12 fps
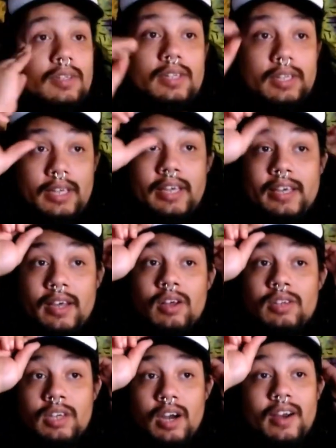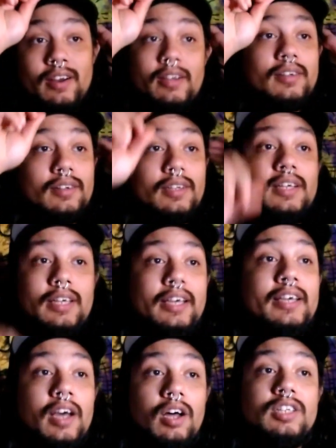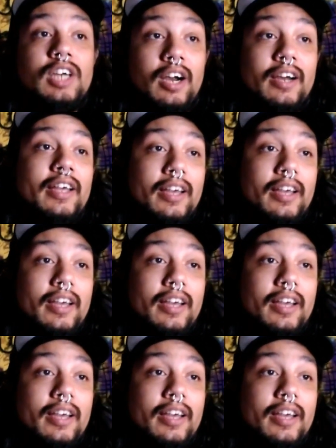He killed her, bro. He killed her.